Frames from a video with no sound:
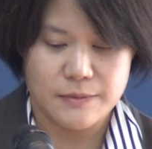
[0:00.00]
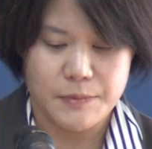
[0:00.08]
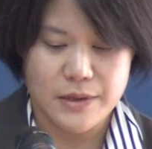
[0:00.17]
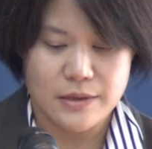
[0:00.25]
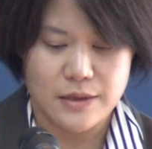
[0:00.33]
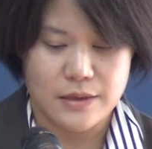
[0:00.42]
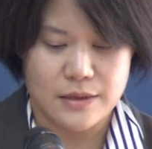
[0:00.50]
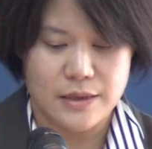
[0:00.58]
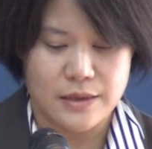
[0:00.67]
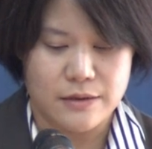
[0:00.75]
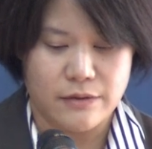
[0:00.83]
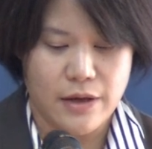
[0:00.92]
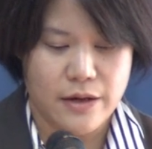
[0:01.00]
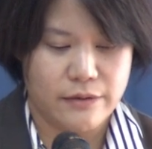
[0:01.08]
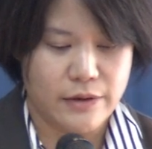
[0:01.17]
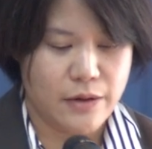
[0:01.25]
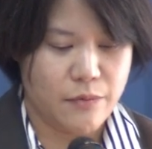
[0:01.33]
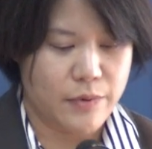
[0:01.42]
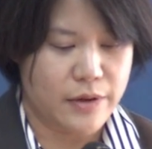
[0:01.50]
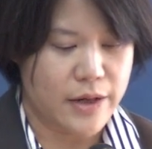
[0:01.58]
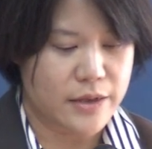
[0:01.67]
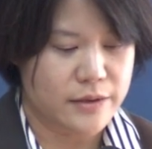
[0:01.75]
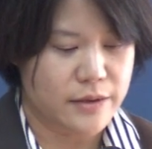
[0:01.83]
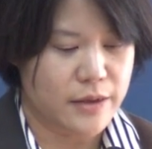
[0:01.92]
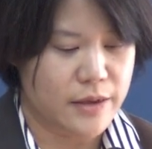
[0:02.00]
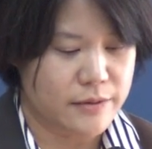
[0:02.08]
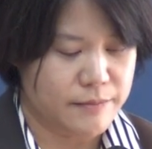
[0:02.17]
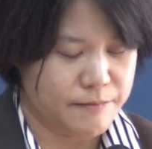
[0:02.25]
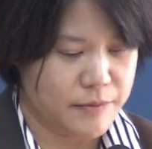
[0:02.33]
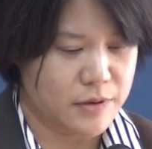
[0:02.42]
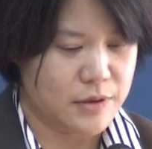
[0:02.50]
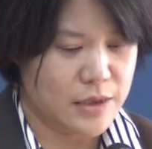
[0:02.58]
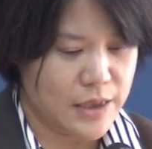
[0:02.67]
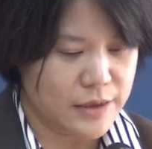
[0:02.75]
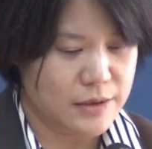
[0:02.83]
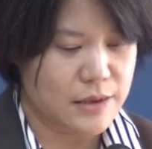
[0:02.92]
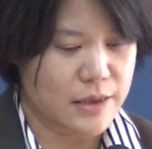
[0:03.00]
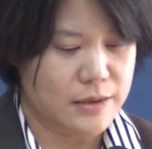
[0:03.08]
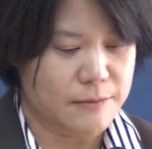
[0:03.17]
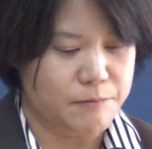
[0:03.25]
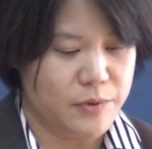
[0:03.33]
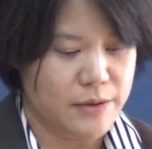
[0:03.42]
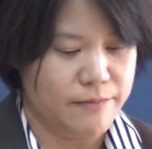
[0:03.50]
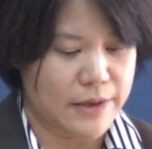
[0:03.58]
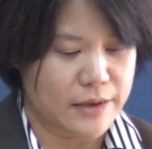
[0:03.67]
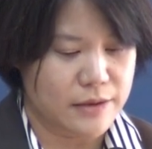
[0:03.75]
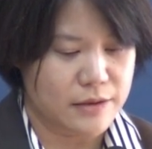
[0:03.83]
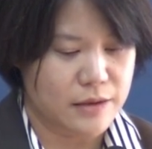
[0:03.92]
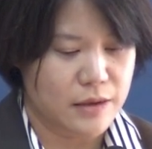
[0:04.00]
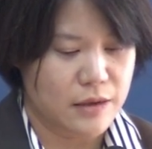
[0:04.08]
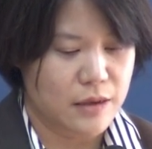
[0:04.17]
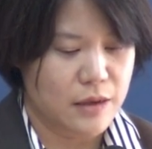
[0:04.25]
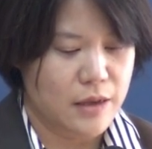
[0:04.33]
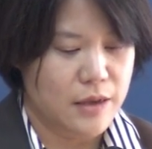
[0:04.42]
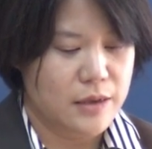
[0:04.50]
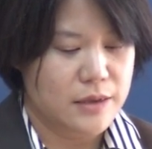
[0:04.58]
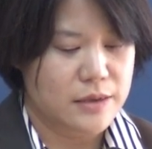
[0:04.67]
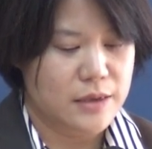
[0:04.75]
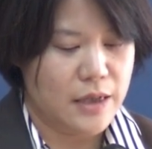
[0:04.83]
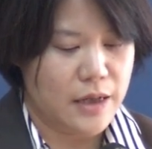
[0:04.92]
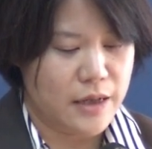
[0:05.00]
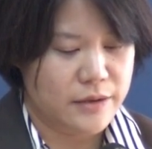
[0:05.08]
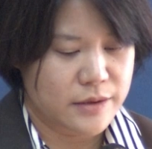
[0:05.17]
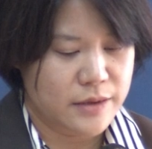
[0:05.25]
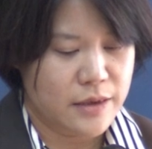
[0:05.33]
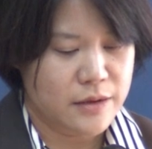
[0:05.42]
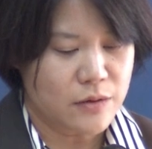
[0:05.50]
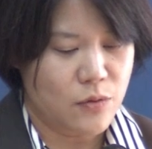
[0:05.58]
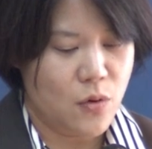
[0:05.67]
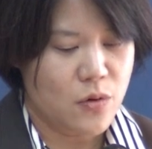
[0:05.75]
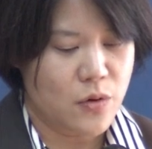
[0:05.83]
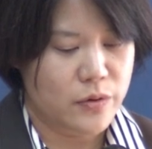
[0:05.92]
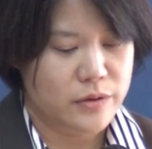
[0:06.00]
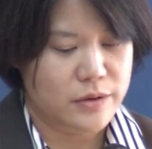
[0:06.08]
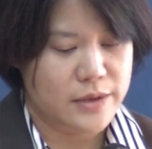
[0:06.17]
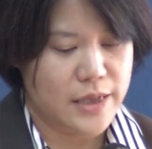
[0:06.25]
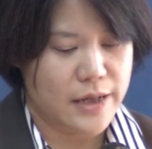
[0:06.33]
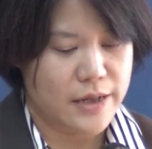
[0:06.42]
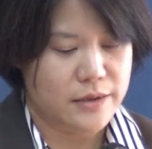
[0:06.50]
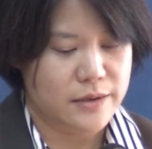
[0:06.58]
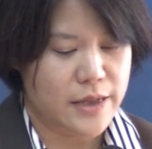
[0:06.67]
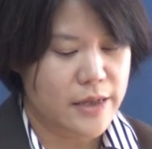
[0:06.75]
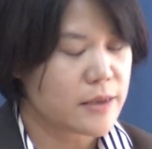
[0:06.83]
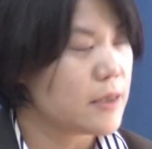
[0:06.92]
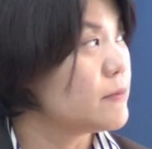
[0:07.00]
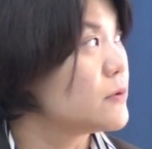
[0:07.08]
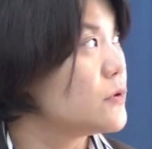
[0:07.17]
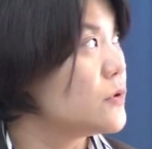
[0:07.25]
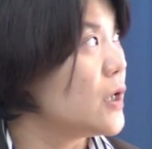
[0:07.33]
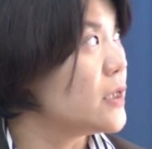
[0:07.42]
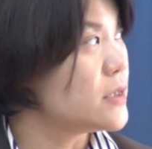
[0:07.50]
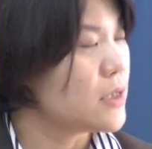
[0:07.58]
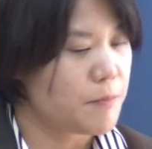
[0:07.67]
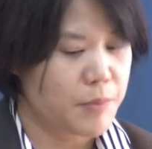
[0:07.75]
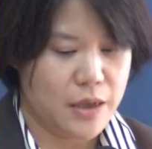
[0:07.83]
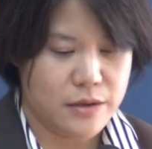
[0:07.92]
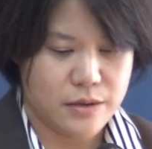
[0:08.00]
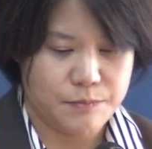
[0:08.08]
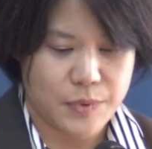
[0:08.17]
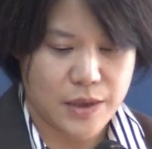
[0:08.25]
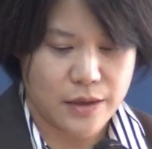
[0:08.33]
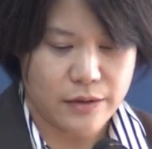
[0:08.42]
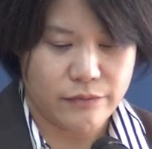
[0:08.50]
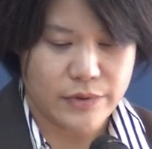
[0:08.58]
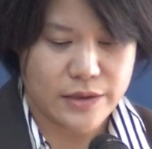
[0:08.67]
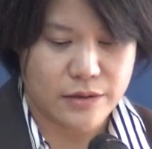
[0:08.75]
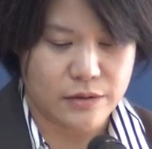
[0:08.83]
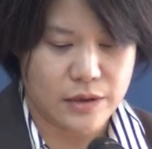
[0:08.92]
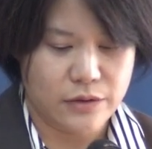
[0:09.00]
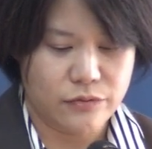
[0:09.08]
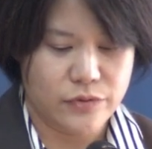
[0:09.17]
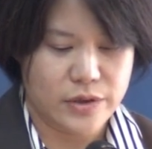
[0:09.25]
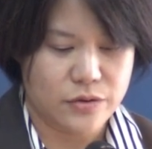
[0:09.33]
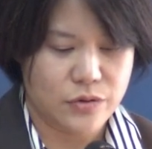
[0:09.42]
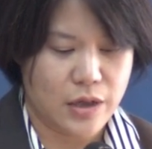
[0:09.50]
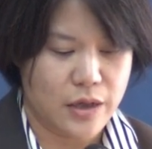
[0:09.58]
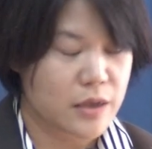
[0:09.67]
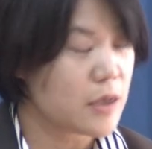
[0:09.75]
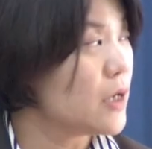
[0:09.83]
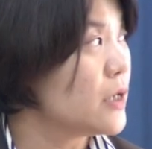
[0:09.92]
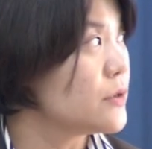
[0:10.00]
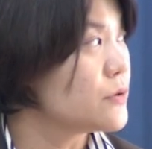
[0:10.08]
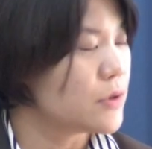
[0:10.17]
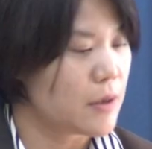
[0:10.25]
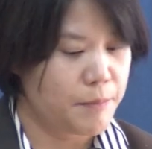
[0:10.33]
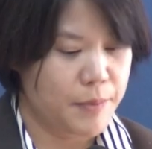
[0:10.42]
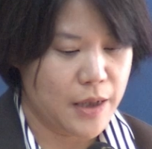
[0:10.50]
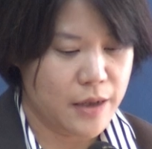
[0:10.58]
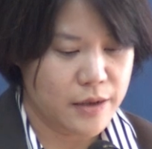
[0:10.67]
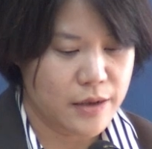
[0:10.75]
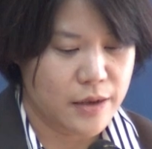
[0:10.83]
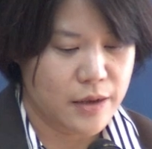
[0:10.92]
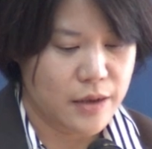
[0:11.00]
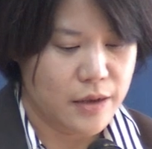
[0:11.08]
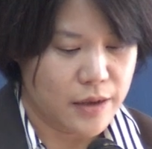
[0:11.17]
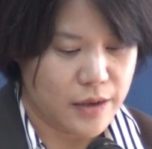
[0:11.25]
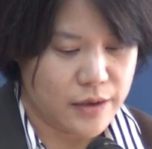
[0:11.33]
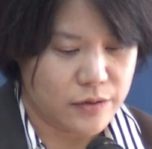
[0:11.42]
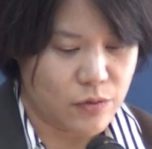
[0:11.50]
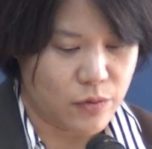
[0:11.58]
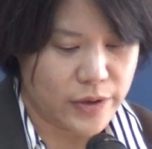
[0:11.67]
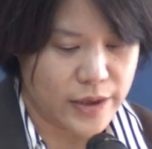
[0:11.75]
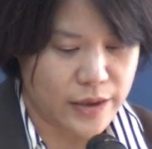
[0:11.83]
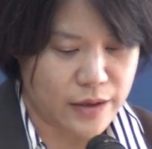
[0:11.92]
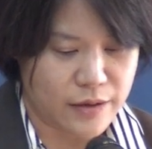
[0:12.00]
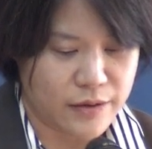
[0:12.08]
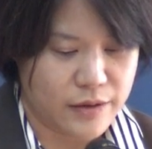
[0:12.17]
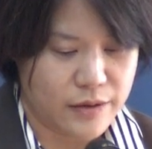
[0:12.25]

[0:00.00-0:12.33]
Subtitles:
species in the area where SF-TS is prevalent. The Asian longhorned tick is native to the Asia-Pacific region, including China, Japan, and Korea.